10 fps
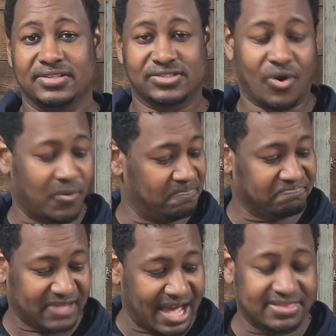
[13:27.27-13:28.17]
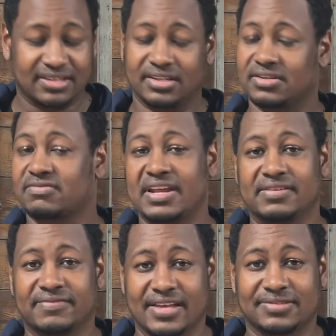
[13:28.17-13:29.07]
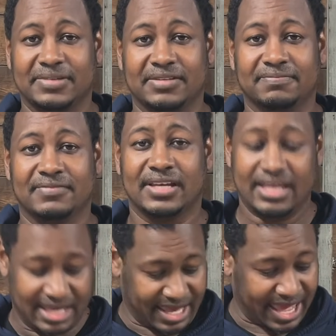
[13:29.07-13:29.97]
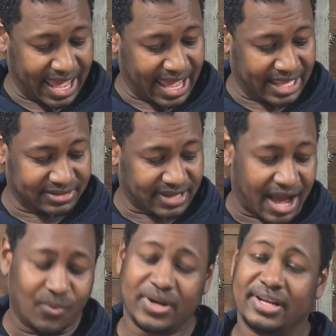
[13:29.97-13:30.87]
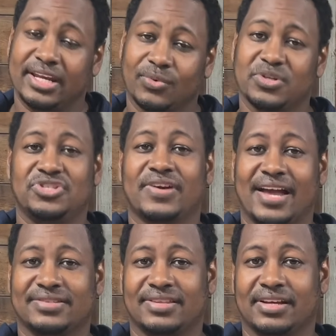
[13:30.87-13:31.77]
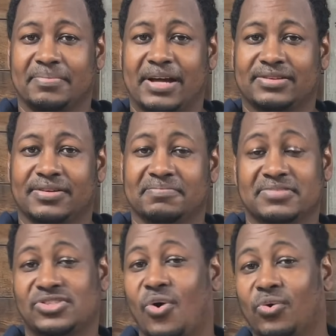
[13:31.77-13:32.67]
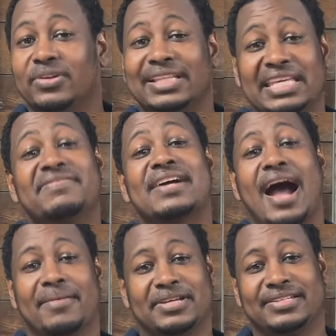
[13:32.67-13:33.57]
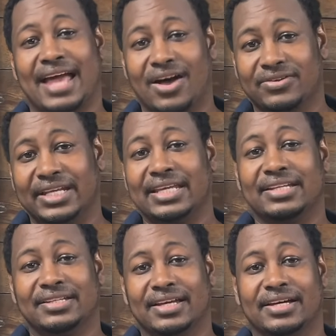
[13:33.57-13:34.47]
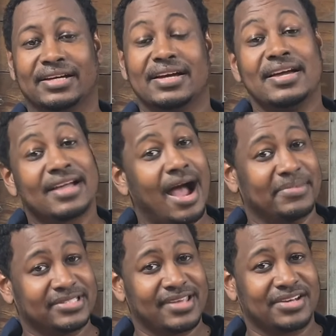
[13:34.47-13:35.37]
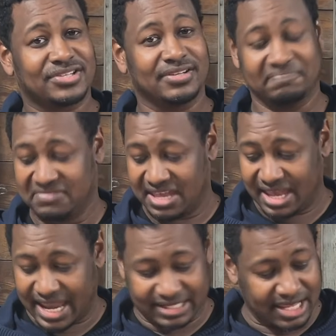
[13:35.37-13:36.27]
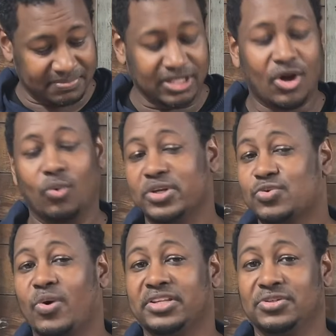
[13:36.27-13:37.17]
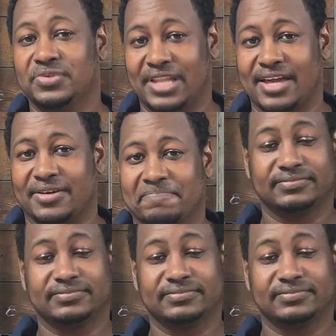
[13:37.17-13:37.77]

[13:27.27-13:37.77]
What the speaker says: So I think they're a great investment, and I want to hear what you guys think about them. So leave a comment down in the comment section and let me know which one you'd like.